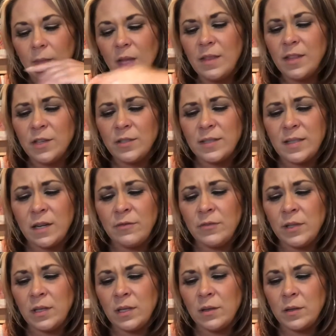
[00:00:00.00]
There's
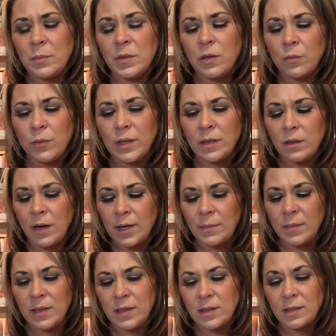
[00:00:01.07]
definitely going to be a
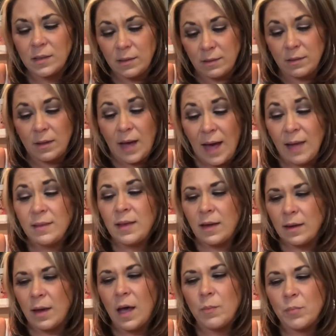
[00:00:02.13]
realignment at
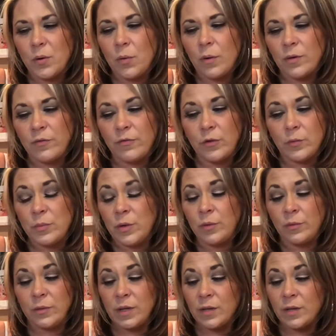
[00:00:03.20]
that Capricorn full moon.